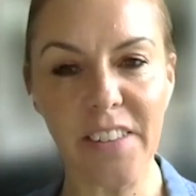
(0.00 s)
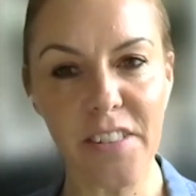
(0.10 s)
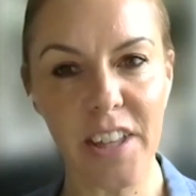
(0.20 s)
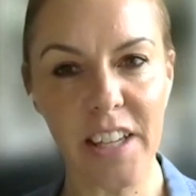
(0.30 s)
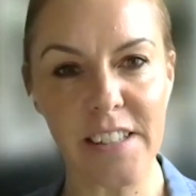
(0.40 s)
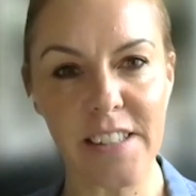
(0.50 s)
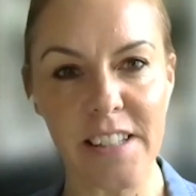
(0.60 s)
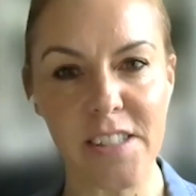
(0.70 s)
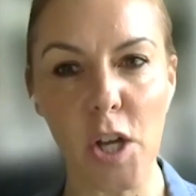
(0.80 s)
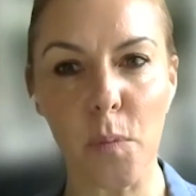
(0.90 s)
the other thing is
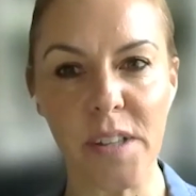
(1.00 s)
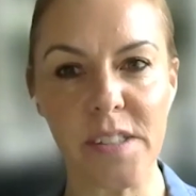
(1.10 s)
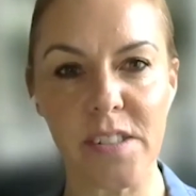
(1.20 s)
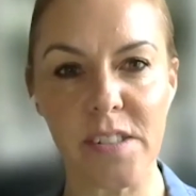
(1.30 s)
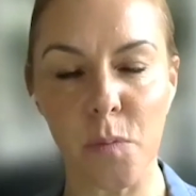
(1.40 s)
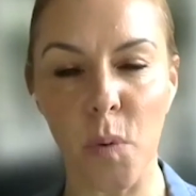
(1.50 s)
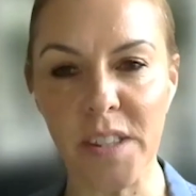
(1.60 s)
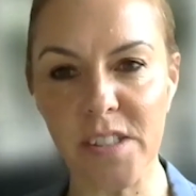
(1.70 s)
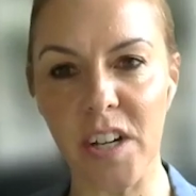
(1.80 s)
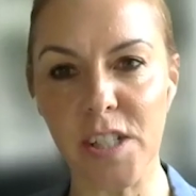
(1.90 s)
there's no
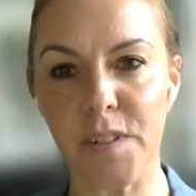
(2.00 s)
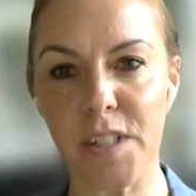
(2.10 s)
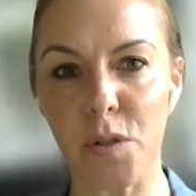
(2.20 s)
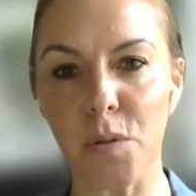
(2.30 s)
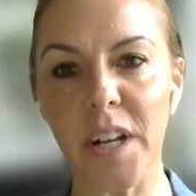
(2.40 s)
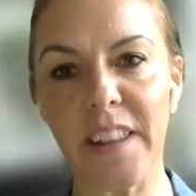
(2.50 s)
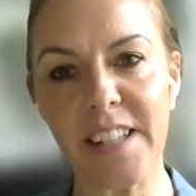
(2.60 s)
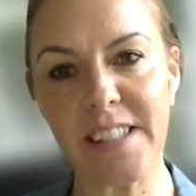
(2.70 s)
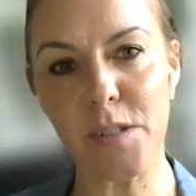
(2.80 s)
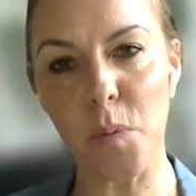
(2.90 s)
one size fits all, and
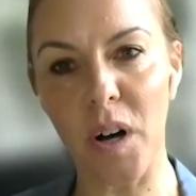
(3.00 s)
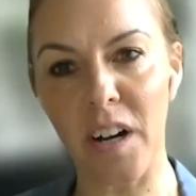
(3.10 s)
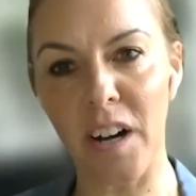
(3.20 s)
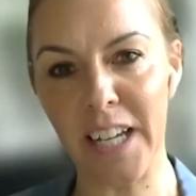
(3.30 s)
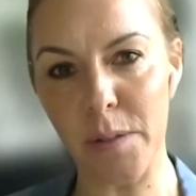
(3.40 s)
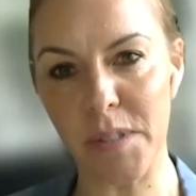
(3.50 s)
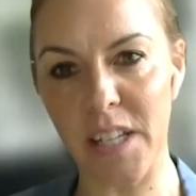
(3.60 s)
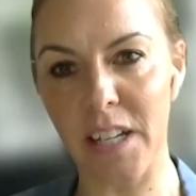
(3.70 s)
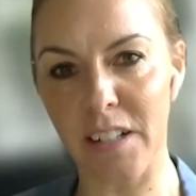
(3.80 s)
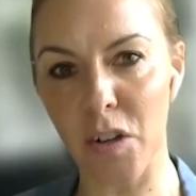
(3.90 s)
this is what I keep
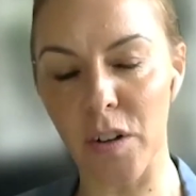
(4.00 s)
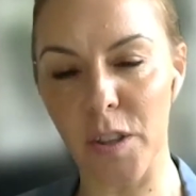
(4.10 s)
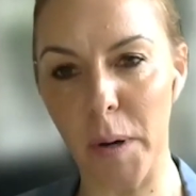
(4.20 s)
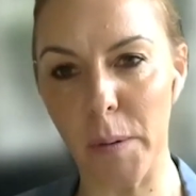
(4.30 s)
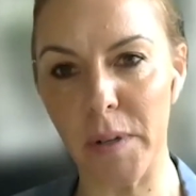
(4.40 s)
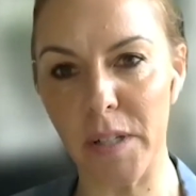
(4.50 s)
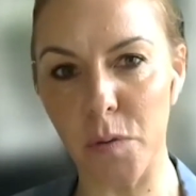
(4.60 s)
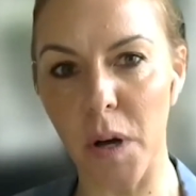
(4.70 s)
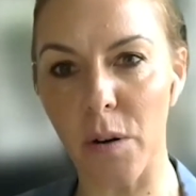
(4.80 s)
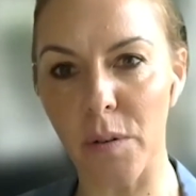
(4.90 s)
seeing a lot at the moment
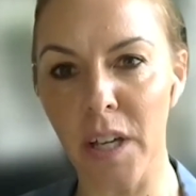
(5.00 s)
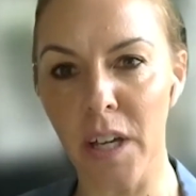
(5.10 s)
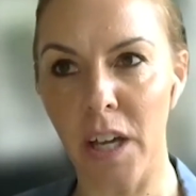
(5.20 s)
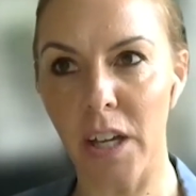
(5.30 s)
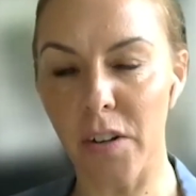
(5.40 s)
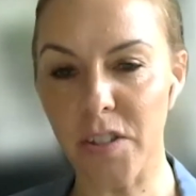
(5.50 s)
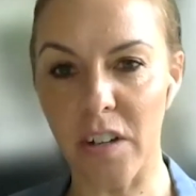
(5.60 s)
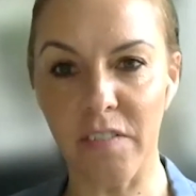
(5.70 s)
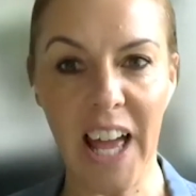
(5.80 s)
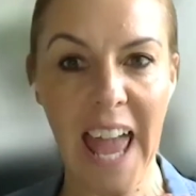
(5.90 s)
as well. It's
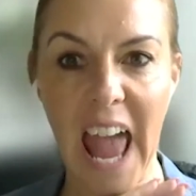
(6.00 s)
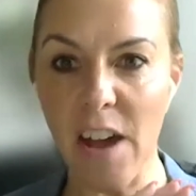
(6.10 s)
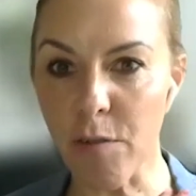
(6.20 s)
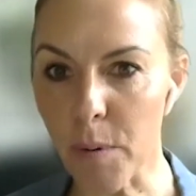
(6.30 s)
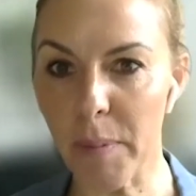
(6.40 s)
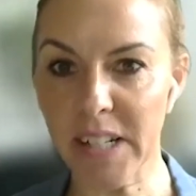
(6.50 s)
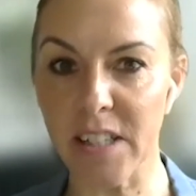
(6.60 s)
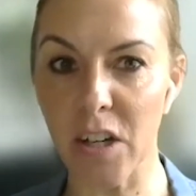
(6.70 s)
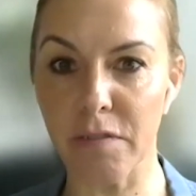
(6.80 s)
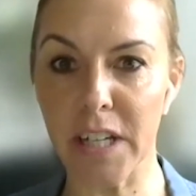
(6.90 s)
kind of like everyone back to
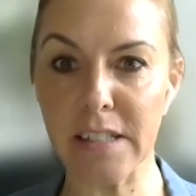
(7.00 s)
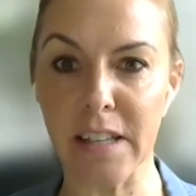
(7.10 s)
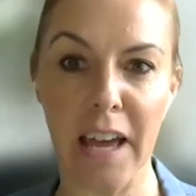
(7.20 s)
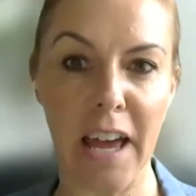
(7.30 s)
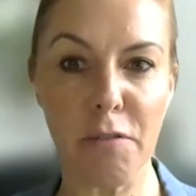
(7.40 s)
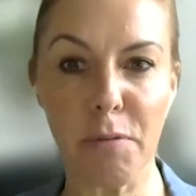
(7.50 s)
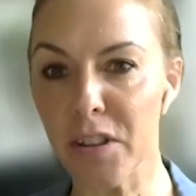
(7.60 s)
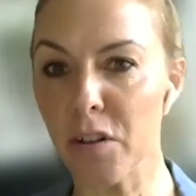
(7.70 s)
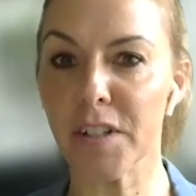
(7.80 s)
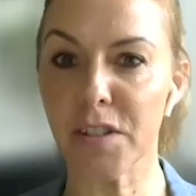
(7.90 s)
the office, everyone
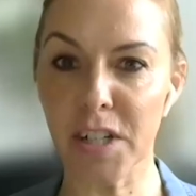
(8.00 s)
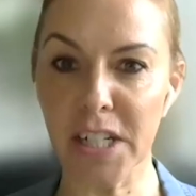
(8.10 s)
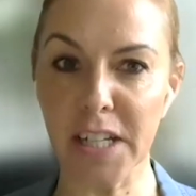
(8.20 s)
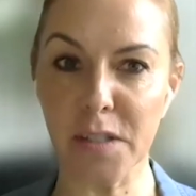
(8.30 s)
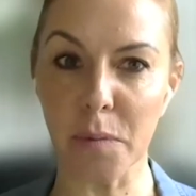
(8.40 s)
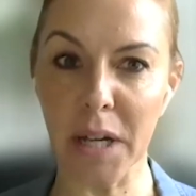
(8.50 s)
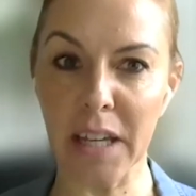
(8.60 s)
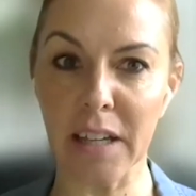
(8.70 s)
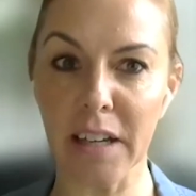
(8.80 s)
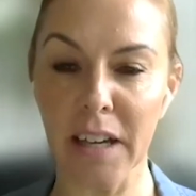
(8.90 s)
in the office 3 days a
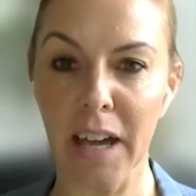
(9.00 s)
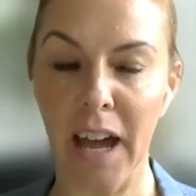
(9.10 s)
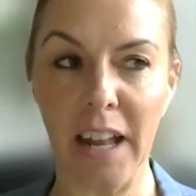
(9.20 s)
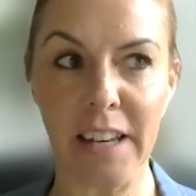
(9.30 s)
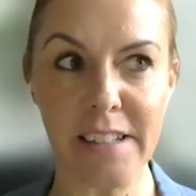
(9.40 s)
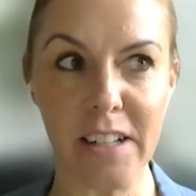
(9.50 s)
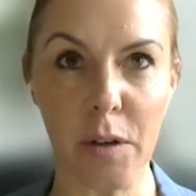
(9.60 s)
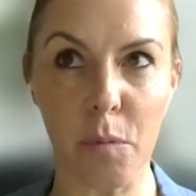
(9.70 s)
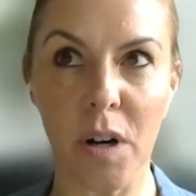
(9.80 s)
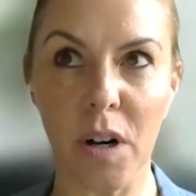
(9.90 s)
week, and it's
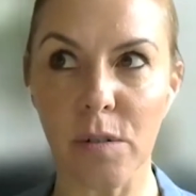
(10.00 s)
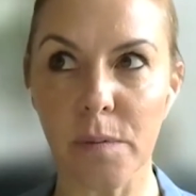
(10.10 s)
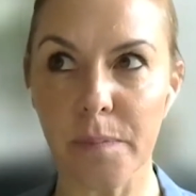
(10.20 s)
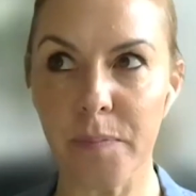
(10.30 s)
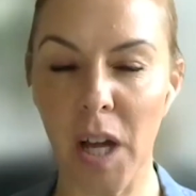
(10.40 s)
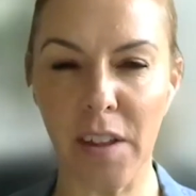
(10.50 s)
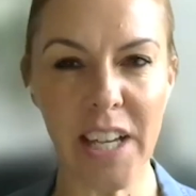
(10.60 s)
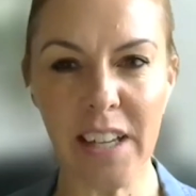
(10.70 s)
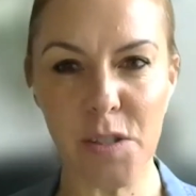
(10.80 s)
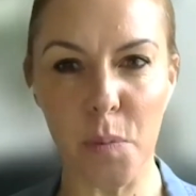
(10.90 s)
like, well, I
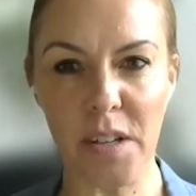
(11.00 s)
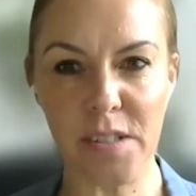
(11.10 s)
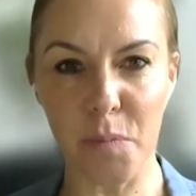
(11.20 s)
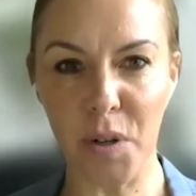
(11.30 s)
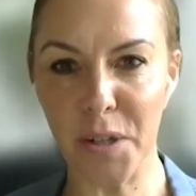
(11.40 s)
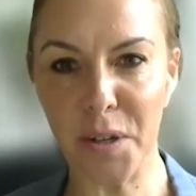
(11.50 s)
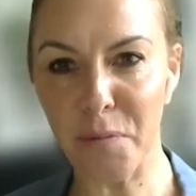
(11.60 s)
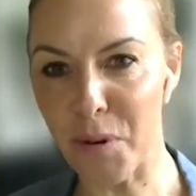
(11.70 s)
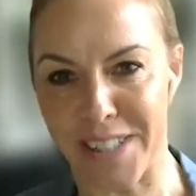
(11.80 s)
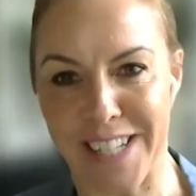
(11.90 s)
think it's worse than what it
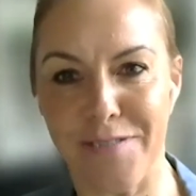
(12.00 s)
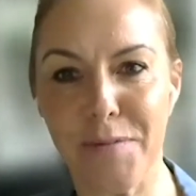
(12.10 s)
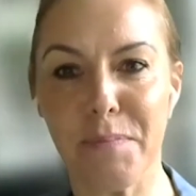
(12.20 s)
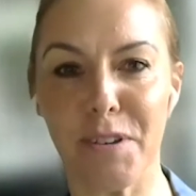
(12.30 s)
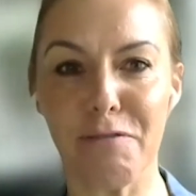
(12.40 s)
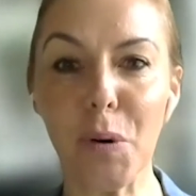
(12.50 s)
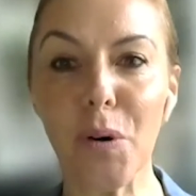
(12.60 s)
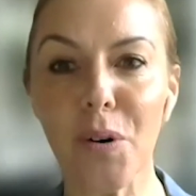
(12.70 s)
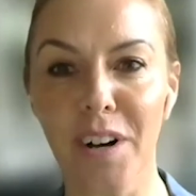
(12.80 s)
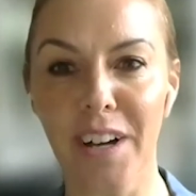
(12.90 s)
was even before